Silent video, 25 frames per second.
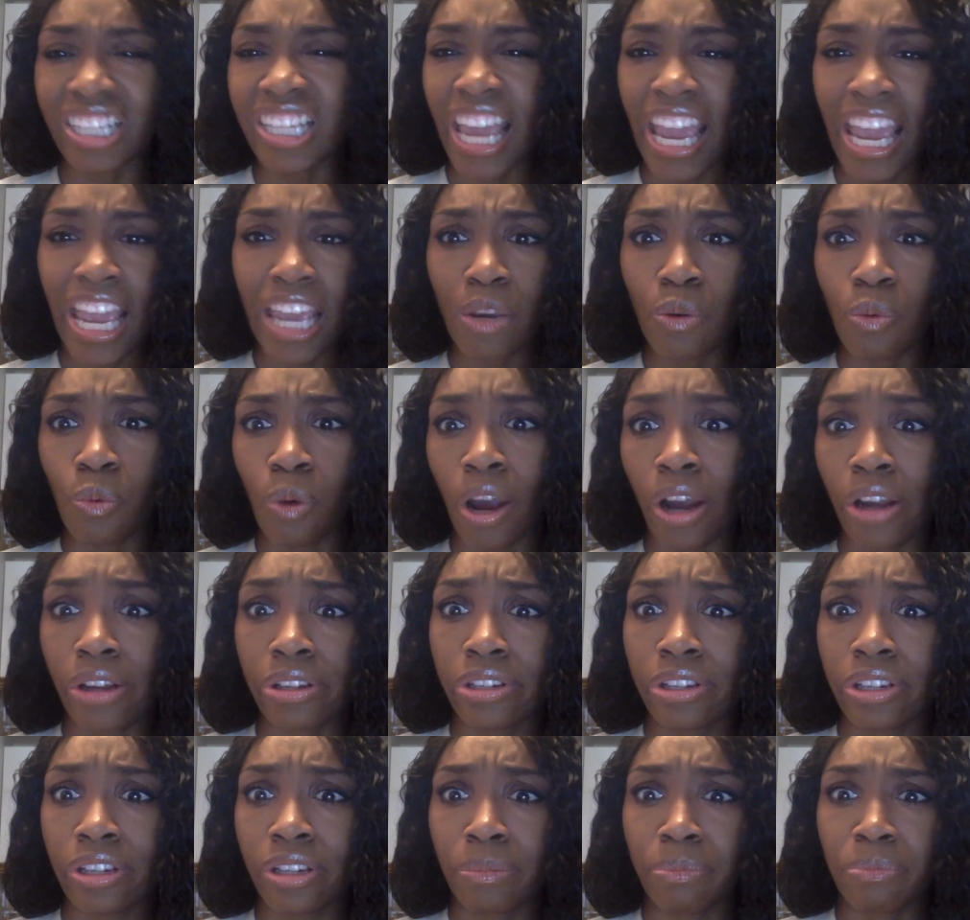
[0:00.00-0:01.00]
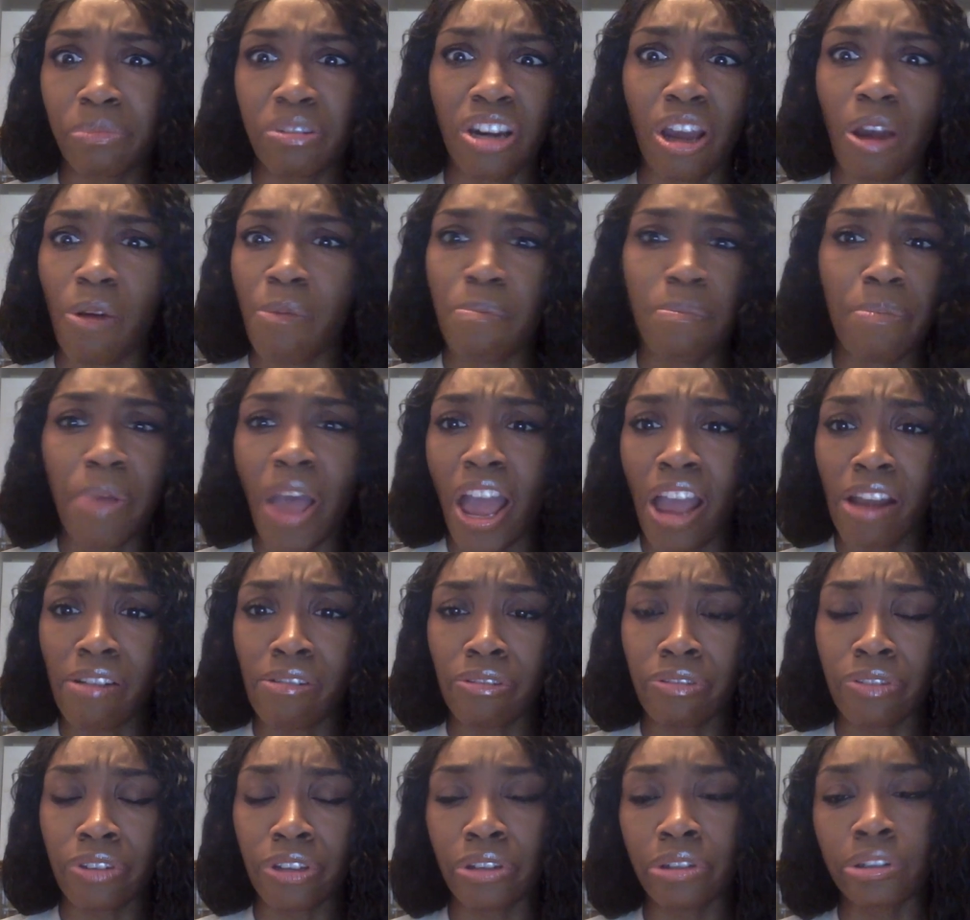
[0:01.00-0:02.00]
hate watch it and put out bad
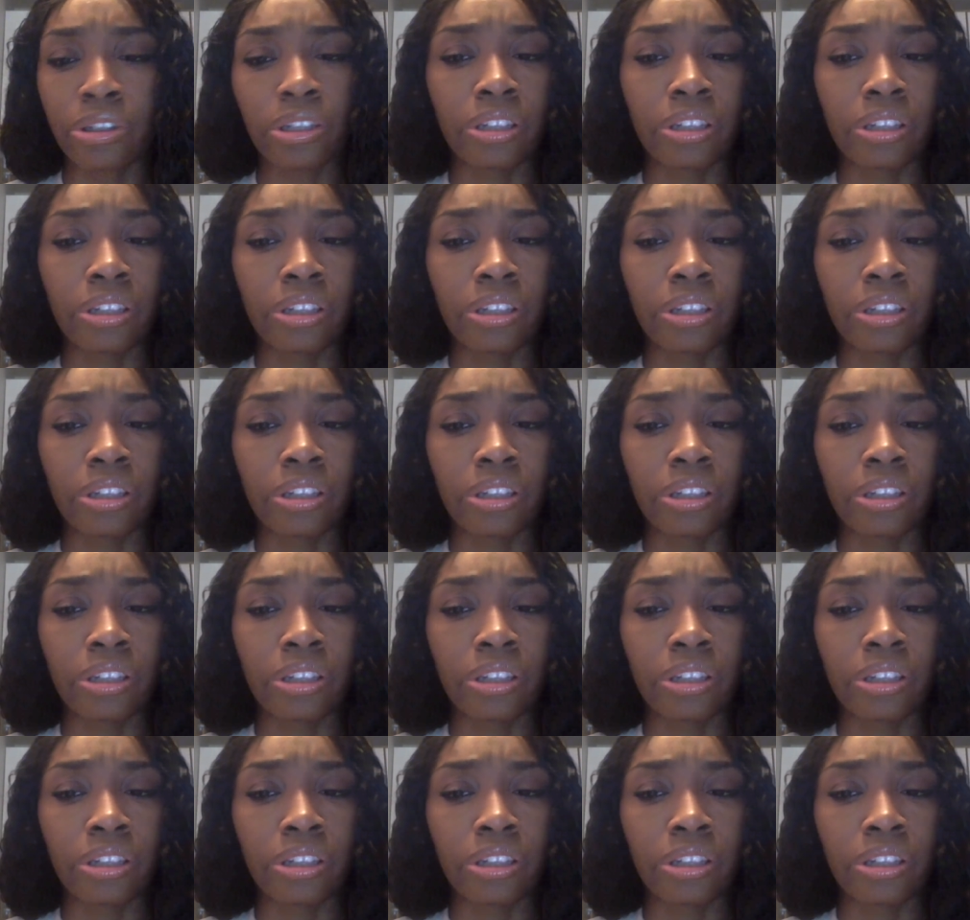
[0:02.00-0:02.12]
reviews.